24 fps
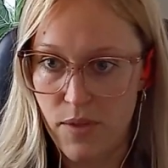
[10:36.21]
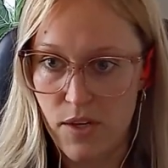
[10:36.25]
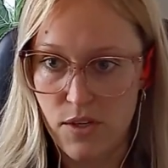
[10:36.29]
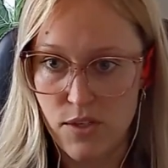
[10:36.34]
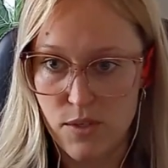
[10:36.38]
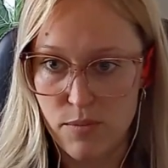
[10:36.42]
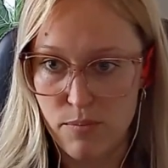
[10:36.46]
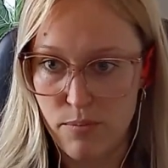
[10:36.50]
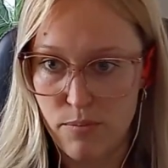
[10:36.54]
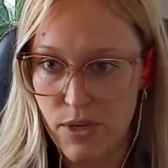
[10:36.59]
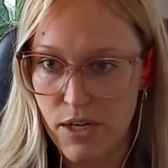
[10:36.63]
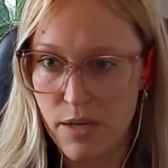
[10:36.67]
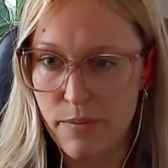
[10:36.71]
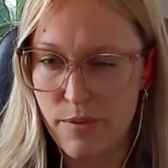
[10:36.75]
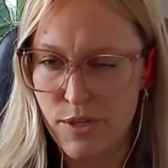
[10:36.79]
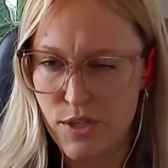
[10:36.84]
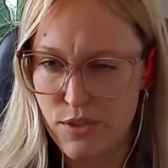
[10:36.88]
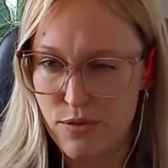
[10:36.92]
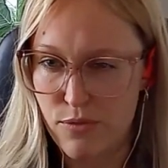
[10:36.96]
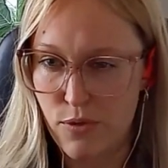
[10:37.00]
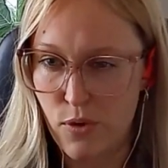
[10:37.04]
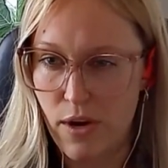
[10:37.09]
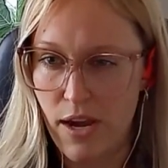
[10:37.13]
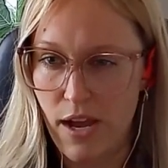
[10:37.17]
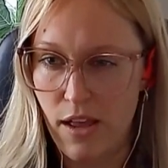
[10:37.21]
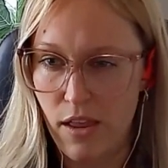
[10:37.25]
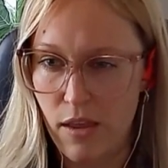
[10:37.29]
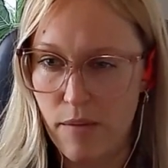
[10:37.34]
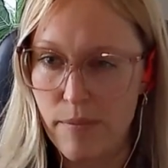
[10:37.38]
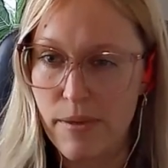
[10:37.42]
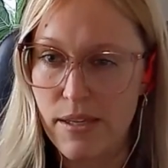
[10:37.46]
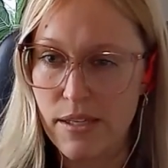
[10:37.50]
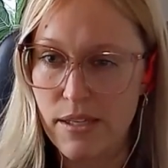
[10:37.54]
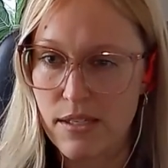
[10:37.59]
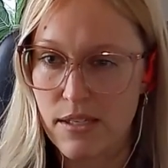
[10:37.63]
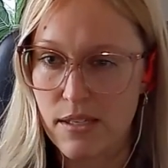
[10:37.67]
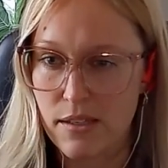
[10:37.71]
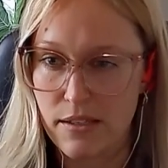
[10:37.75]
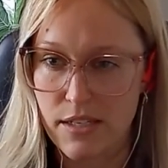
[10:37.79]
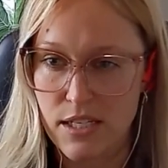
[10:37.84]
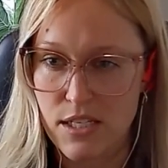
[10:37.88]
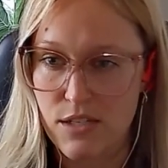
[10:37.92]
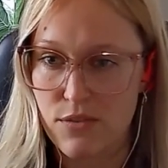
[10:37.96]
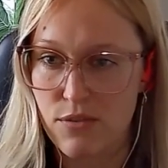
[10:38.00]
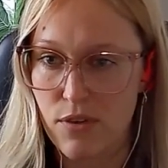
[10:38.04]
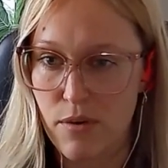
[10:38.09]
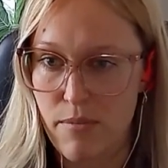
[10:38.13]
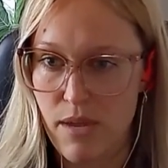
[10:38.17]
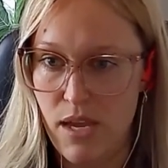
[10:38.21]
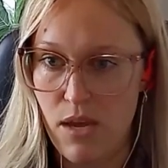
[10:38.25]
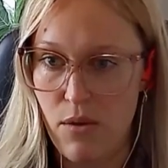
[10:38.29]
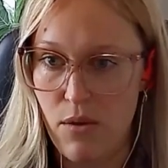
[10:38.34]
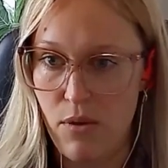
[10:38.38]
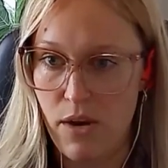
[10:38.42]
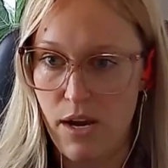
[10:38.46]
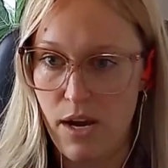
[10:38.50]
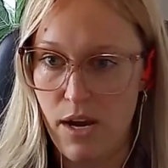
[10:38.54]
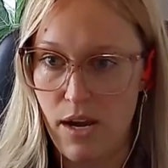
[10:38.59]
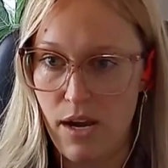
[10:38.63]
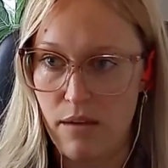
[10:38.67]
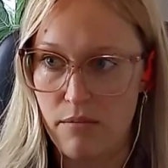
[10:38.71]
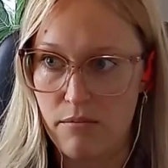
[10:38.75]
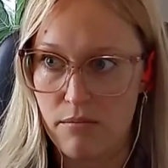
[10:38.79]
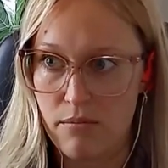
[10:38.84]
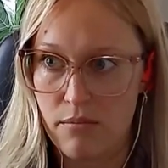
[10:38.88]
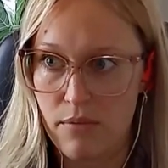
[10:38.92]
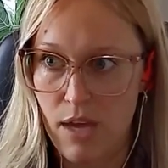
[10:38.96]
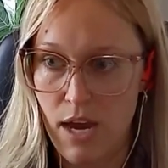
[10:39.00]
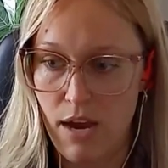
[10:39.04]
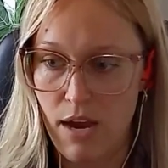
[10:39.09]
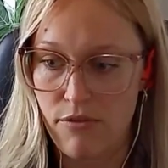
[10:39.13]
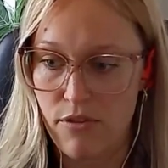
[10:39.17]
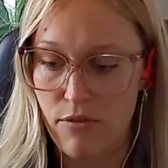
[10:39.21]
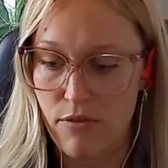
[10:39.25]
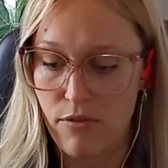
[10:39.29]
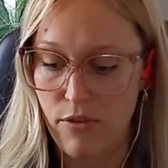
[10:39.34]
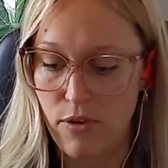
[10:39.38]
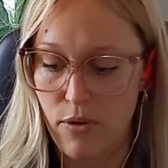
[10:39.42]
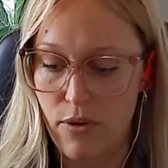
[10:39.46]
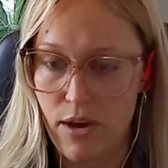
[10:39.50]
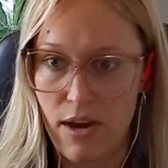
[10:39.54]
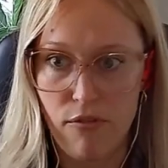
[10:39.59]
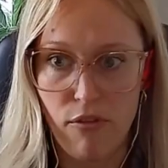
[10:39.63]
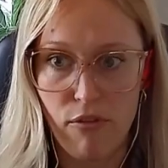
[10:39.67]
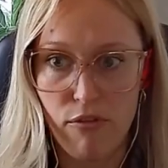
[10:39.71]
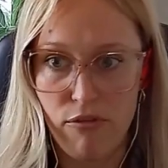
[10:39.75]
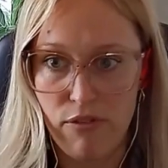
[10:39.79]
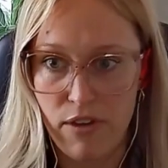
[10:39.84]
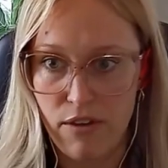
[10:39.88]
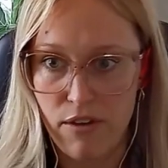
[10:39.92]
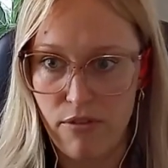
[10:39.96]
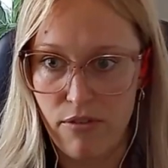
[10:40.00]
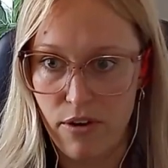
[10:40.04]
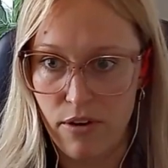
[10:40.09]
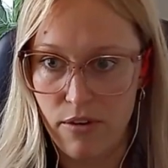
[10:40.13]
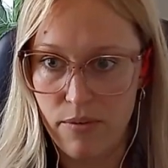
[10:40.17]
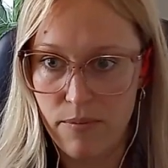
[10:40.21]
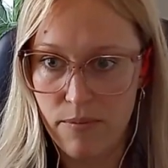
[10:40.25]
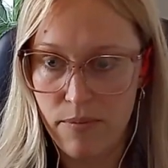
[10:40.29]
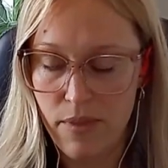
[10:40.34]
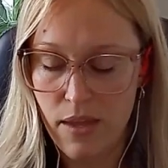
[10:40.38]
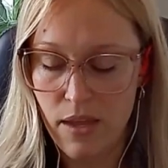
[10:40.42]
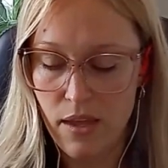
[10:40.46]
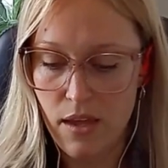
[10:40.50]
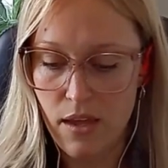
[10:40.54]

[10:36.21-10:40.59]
There's pretty much four elements, at least for me when I have the flu. I have a fever.